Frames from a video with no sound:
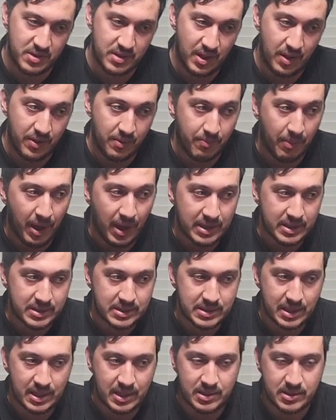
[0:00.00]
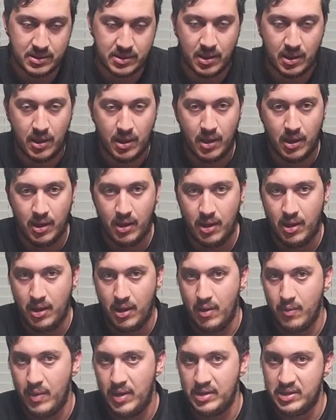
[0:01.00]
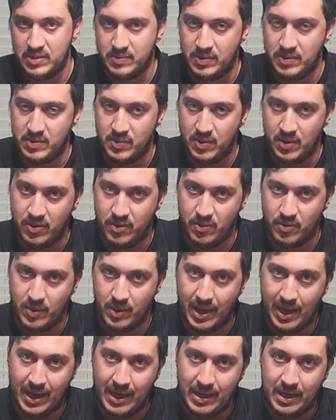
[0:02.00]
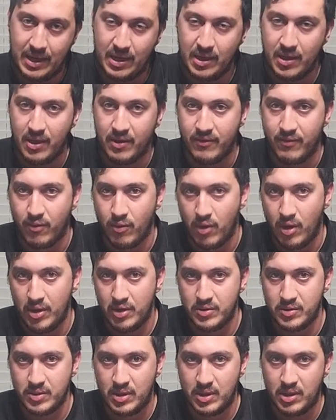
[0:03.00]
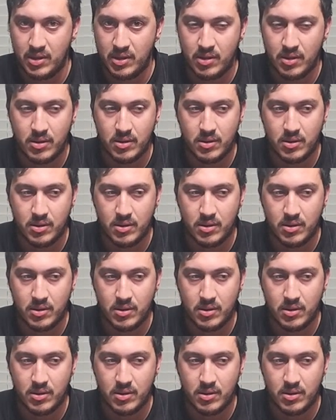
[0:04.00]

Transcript: Now the box says it ranges between 380 and 400